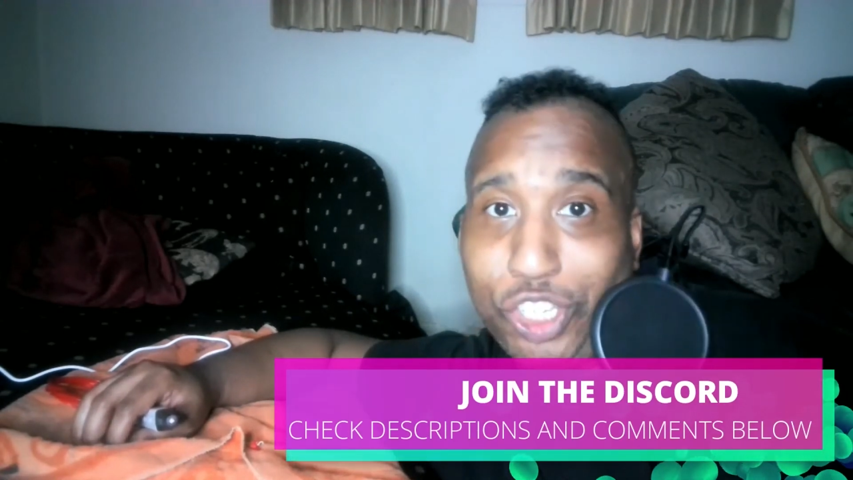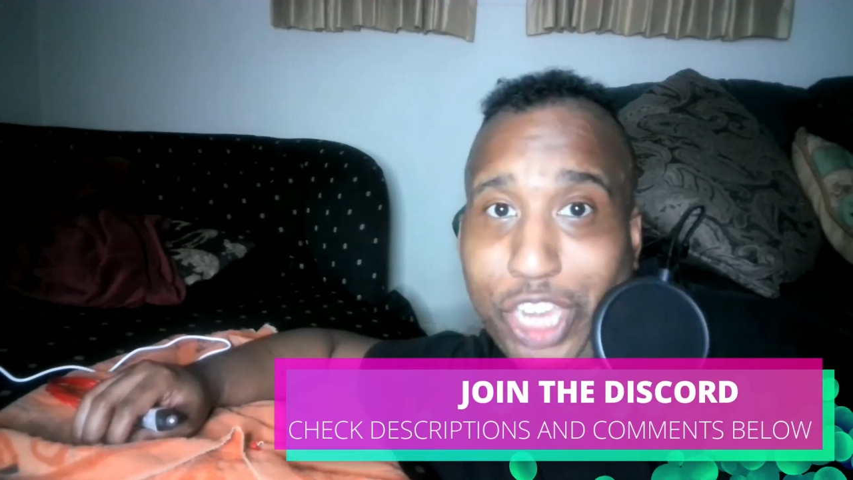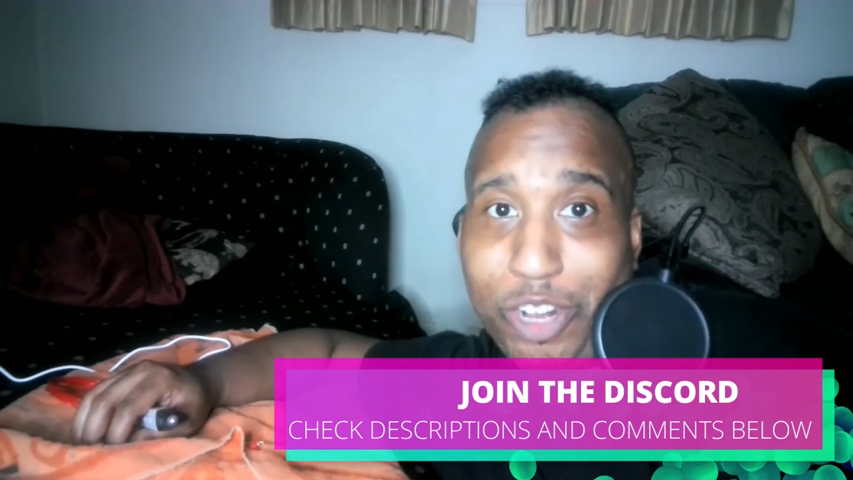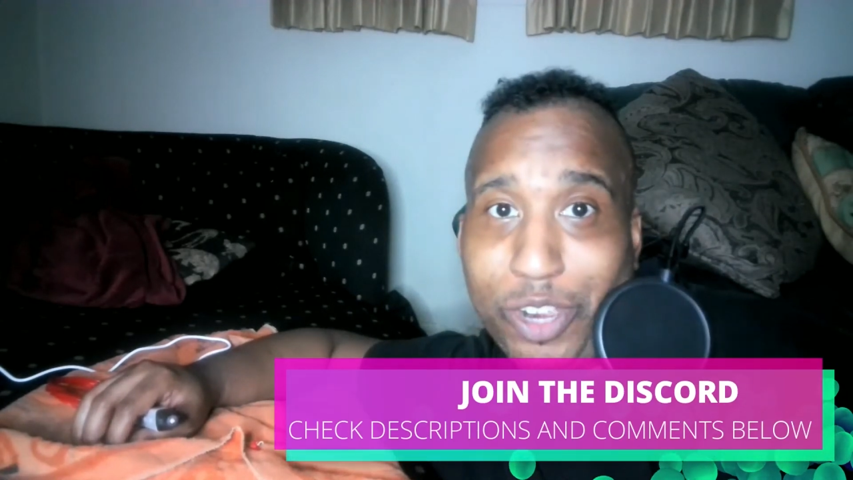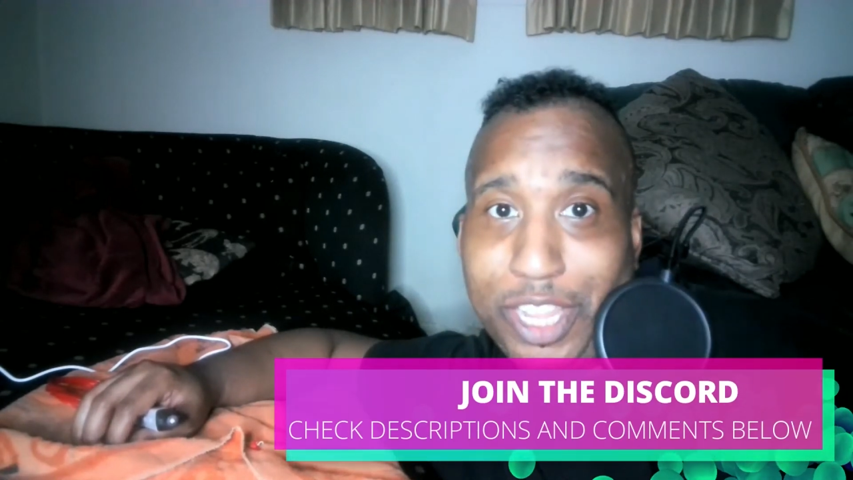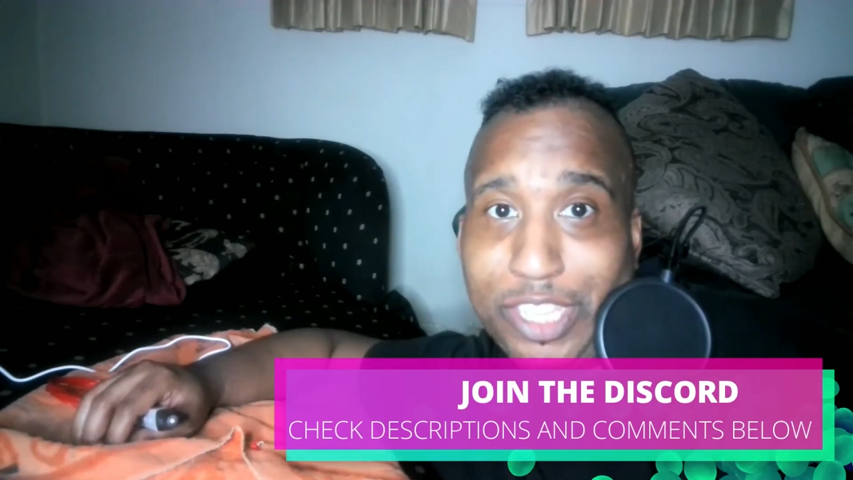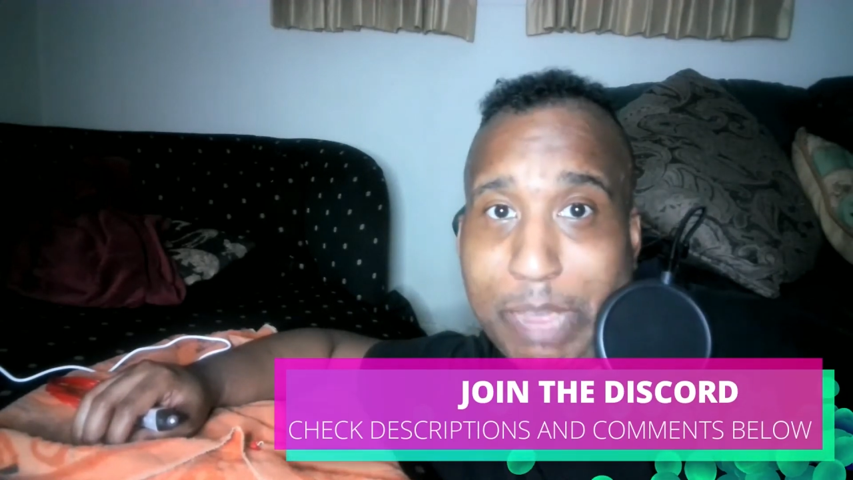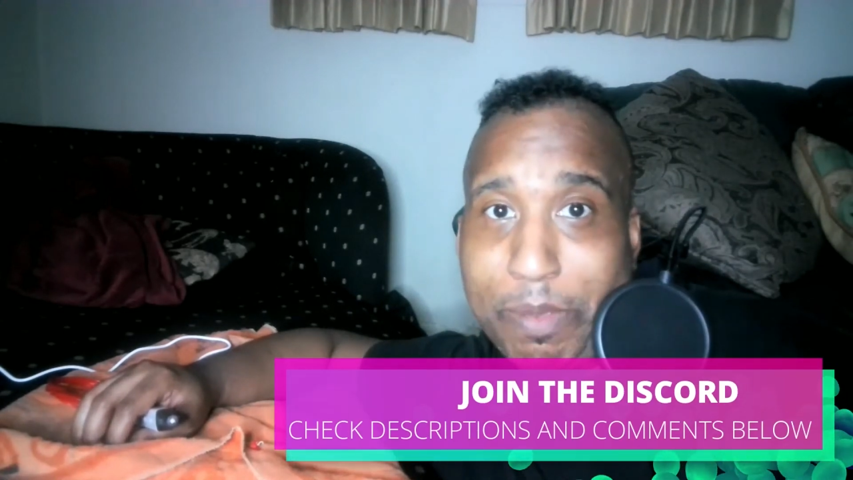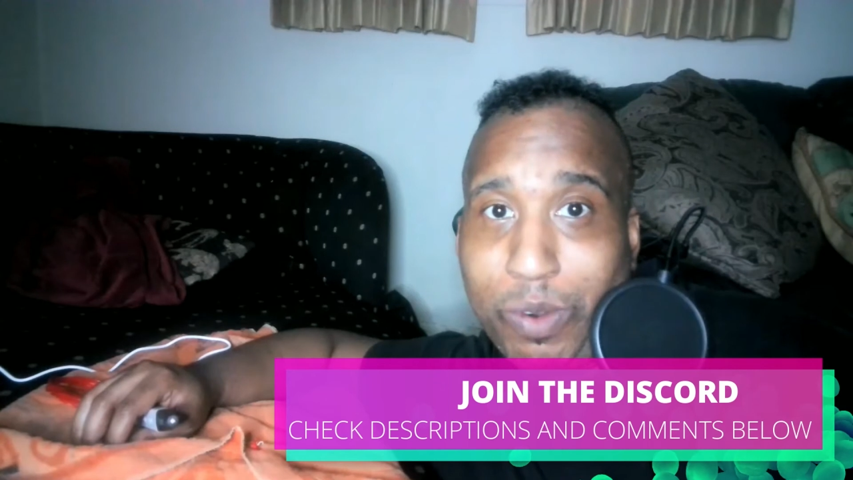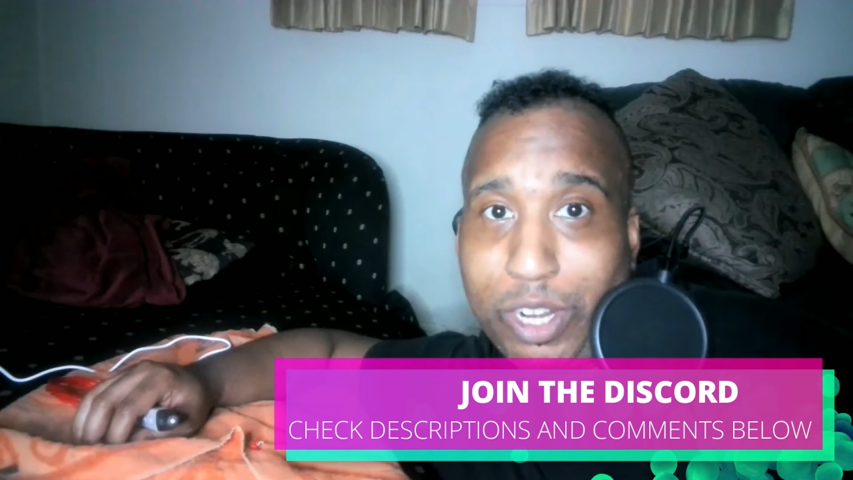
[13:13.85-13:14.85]
to the channel
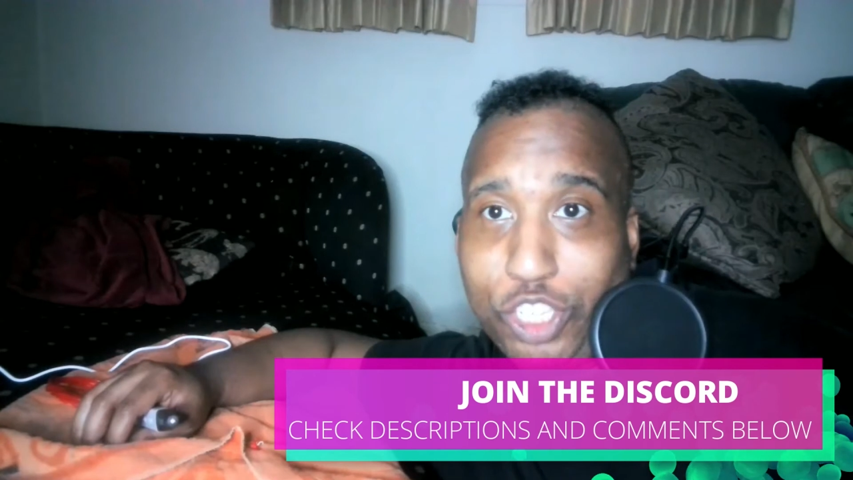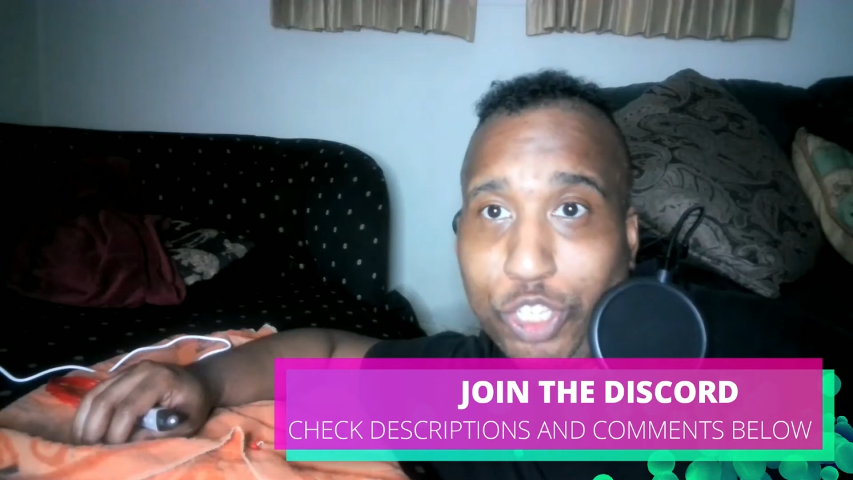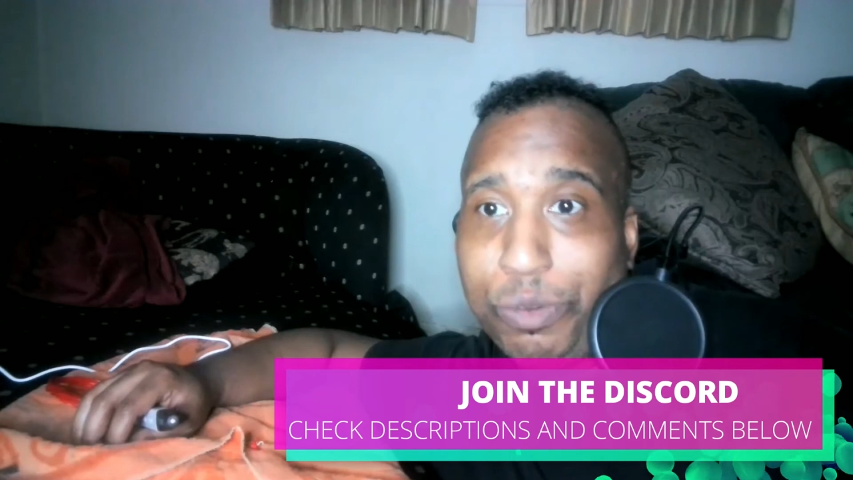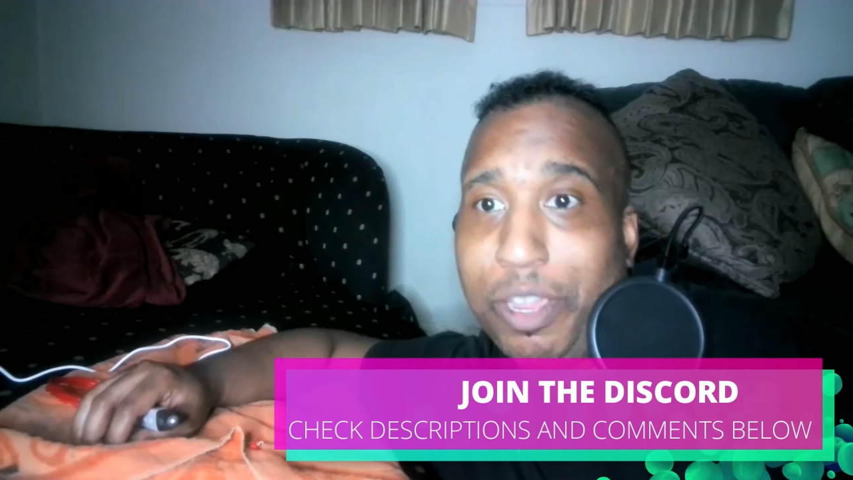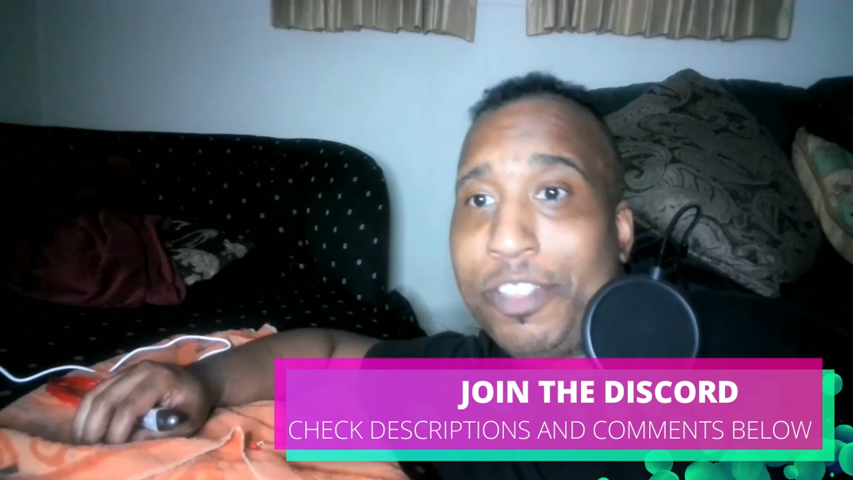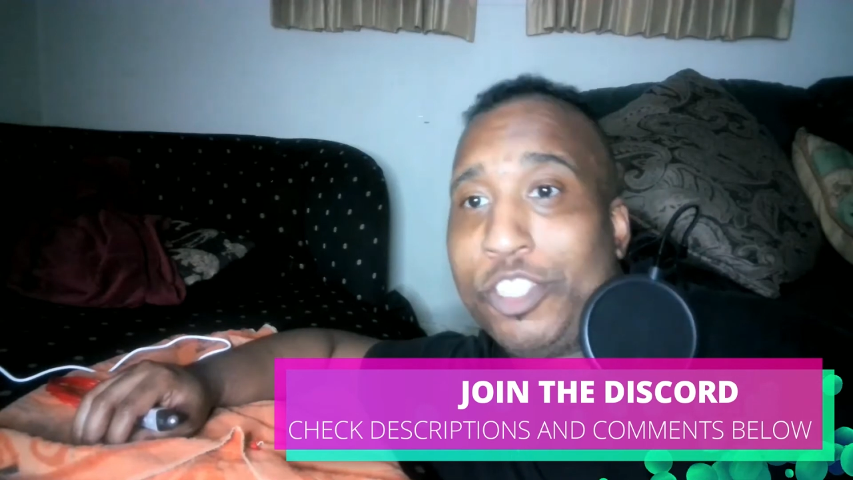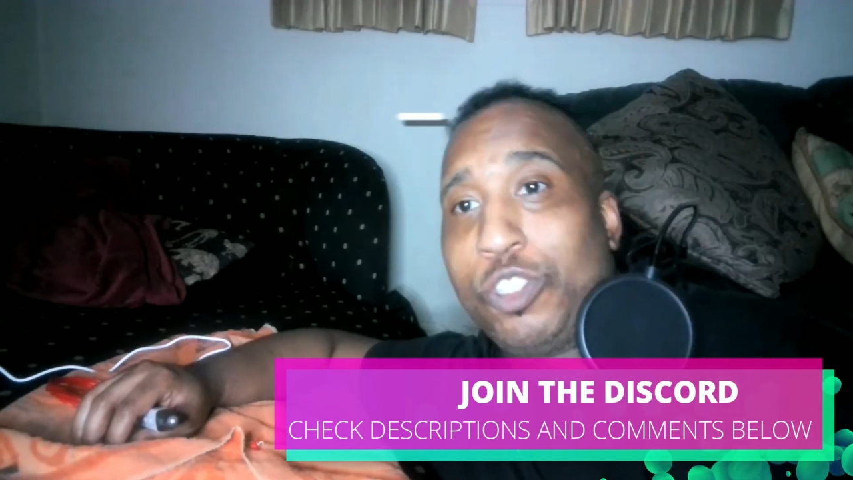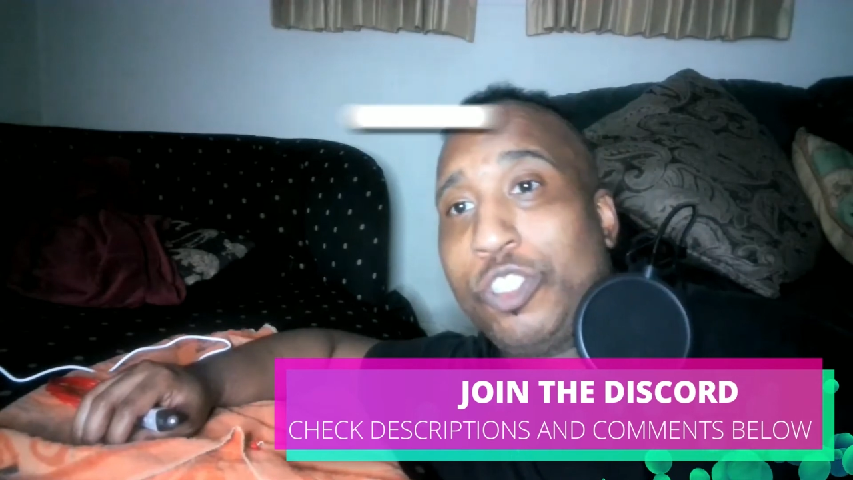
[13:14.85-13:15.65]
anytime you want to if this